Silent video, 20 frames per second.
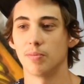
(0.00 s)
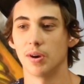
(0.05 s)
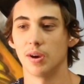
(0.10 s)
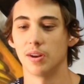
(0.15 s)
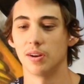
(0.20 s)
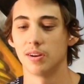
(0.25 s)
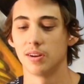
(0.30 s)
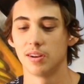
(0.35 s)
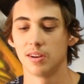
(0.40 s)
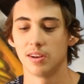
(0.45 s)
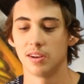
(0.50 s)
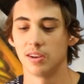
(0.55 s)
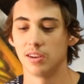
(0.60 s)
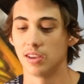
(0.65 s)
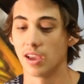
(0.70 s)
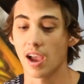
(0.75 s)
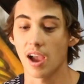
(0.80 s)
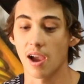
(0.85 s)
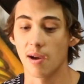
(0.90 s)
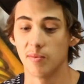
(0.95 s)
But
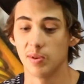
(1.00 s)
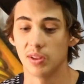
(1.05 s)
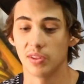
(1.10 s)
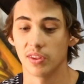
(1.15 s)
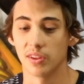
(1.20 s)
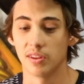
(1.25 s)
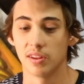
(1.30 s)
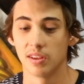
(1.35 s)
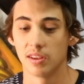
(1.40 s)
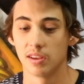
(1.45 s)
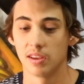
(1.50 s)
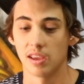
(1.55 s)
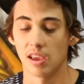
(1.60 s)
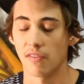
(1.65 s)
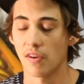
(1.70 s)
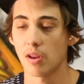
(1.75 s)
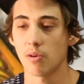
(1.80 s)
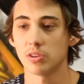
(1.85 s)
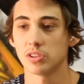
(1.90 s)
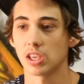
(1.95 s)
yeah, I mean
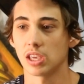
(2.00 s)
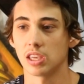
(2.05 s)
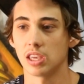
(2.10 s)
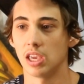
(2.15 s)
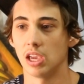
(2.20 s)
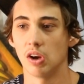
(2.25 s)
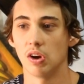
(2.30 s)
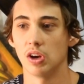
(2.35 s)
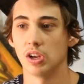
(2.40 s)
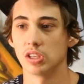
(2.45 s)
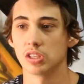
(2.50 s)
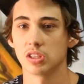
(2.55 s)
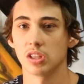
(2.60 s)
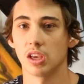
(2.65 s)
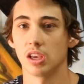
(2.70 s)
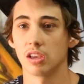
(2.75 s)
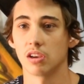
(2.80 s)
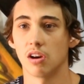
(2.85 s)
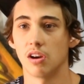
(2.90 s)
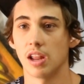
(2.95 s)
if anyone's like curious
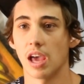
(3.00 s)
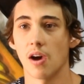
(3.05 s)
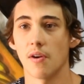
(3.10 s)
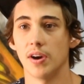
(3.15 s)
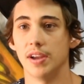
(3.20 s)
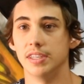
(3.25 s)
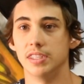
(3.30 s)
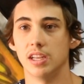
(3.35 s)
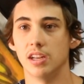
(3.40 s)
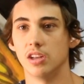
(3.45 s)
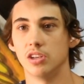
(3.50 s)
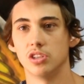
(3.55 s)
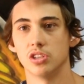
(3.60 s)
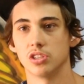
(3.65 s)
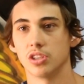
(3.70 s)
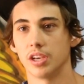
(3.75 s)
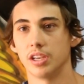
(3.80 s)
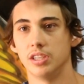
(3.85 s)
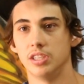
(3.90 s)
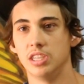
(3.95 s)
like on how I did it,
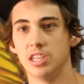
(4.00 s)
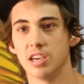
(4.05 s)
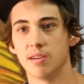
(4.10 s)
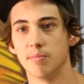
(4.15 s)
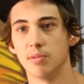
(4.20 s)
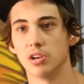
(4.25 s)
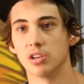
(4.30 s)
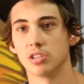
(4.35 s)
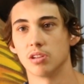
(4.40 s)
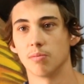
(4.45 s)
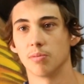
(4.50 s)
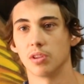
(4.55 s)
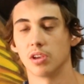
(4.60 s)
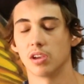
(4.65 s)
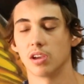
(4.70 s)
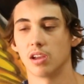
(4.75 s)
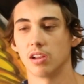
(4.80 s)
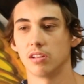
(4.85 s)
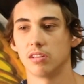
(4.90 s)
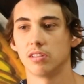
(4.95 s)
just like DM me or
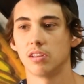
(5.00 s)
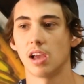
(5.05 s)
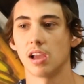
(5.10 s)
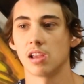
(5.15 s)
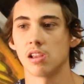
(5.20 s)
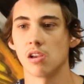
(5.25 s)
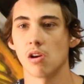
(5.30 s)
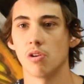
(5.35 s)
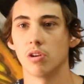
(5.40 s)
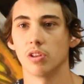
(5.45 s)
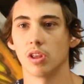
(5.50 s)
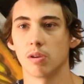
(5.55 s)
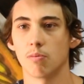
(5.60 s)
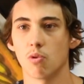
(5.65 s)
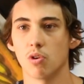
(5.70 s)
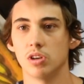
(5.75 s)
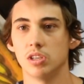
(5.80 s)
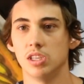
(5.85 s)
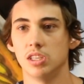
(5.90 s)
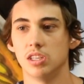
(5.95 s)
something. I can go into like
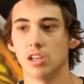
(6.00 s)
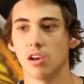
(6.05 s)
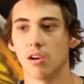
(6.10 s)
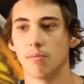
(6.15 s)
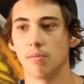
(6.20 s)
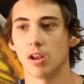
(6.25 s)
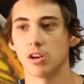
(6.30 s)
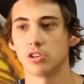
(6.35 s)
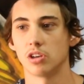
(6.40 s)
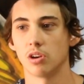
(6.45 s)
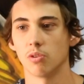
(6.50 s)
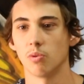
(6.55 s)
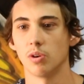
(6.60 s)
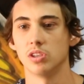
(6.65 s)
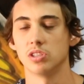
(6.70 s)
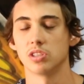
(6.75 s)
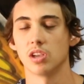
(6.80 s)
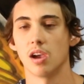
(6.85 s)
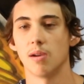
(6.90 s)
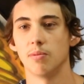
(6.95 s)
more detail. I'm not trying to
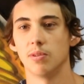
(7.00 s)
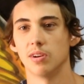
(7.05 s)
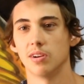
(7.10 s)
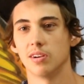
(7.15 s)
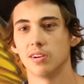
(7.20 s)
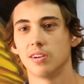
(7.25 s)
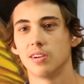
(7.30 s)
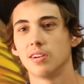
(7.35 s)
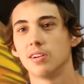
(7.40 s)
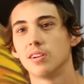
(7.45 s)
waste time here.